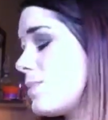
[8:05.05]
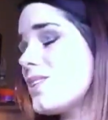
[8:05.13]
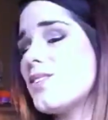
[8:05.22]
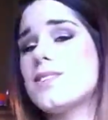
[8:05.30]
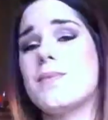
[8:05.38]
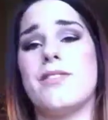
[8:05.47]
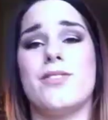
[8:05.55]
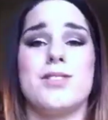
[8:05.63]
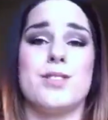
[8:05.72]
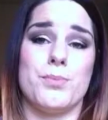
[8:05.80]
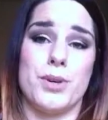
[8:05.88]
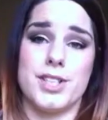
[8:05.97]
But those are my
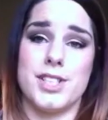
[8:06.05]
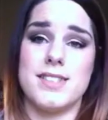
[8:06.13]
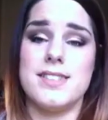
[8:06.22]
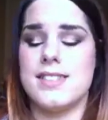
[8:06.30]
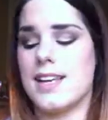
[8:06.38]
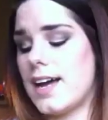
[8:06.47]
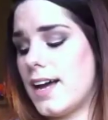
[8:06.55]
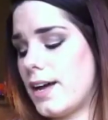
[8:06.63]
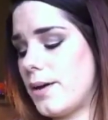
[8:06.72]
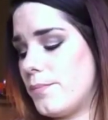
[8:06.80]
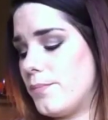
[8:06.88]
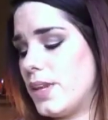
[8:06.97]
first impressions.
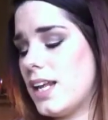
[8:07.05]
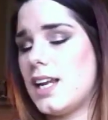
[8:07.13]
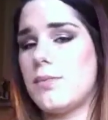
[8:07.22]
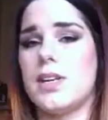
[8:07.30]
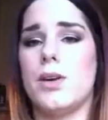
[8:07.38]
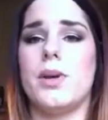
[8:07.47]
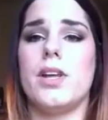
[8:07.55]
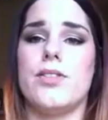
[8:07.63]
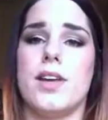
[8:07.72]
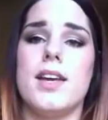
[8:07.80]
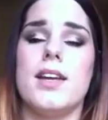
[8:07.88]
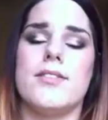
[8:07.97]
Let me know what you
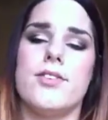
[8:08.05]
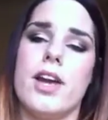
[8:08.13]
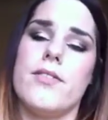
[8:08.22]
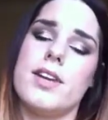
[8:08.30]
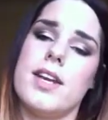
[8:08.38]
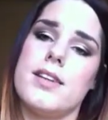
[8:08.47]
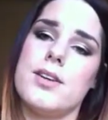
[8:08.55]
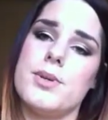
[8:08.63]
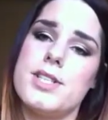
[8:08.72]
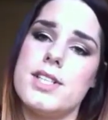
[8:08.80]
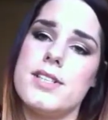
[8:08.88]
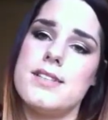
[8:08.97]
think, and if you have any other
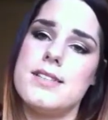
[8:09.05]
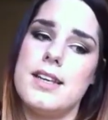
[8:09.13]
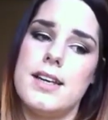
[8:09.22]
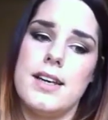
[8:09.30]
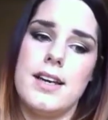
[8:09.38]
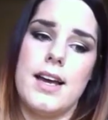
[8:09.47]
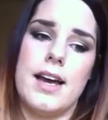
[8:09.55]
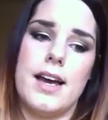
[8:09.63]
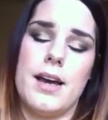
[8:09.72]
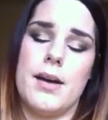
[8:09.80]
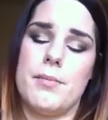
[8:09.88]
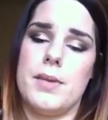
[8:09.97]
questions,
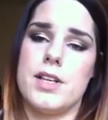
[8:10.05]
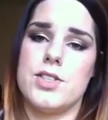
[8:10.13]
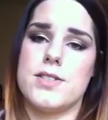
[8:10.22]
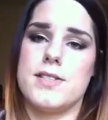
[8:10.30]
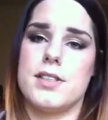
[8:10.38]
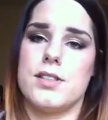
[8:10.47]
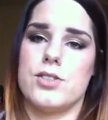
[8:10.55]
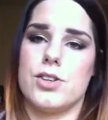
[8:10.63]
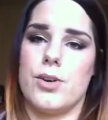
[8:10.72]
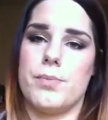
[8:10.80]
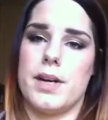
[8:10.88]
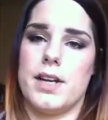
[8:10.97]
just
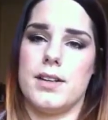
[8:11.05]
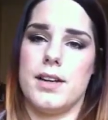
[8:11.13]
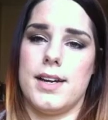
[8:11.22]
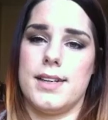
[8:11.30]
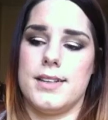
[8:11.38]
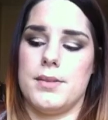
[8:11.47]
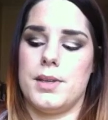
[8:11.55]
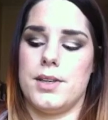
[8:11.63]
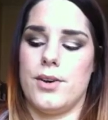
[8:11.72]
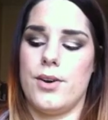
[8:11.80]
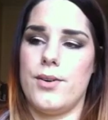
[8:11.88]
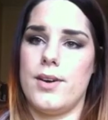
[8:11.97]
drop a line and let me
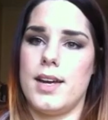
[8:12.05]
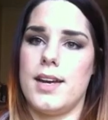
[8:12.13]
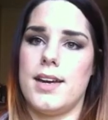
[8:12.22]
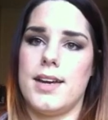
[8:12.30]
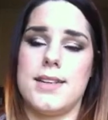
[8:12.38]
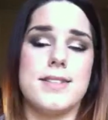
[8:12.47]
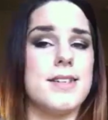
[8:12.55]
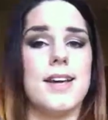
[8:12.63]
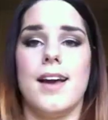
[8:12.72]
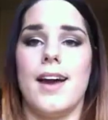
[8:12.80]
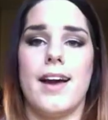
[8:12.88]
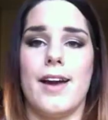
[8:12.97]
know. And
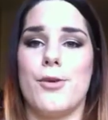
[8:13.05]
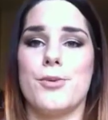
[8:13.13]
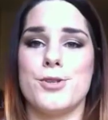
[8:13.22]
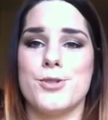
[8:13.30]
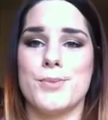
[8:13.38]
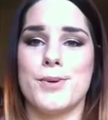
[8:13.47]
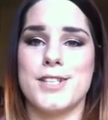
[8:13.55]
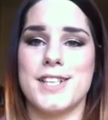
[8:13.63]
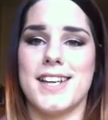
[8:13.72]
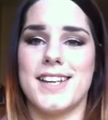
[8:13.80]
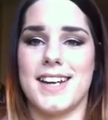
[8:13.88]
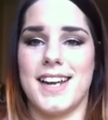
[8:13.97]
I hope you enjoyed watching
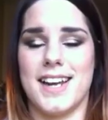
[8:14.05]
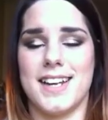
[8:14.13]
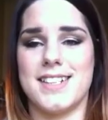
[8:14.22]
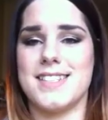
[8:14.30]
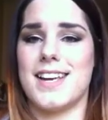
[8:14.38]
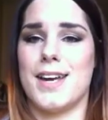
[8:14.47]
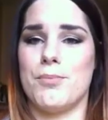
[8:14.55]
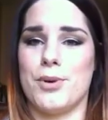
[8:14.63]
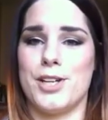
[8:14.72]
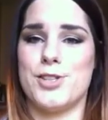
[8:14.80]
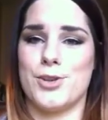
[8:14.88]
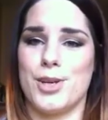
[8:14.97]
it, and I'm
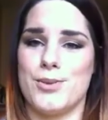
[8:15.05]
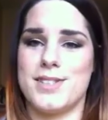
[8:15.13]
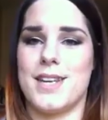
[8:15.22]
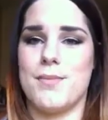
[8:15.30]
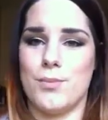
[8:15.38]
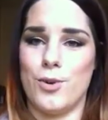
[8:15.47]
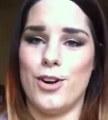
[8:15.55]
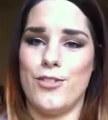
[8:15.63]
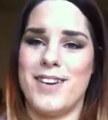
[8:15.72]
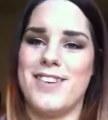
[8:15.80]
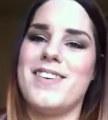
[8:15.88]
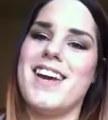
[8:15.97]
pretty sure you'll see more of
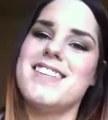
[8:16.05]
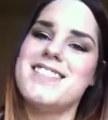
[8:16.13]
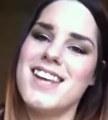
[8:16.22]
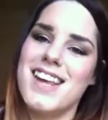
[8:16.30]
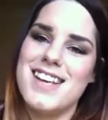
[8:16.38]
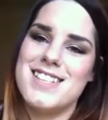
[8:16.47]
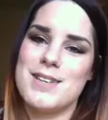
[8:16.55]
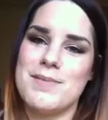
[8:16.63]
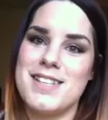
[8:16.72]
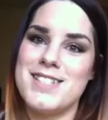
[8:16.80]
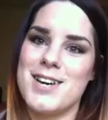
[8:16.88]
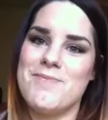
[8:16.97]
my face some
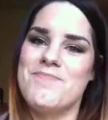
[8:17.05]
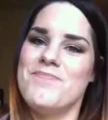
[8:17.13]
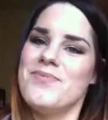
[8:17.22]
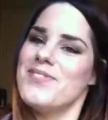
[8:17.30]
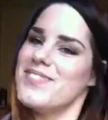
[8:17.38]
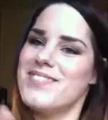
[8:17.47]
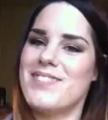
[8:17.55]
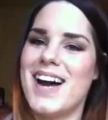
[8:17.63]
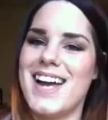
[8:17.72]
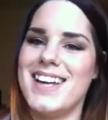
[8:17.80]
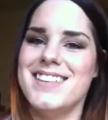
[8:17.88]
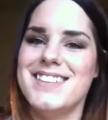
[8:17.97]
other time.
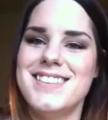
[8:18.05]
Bye!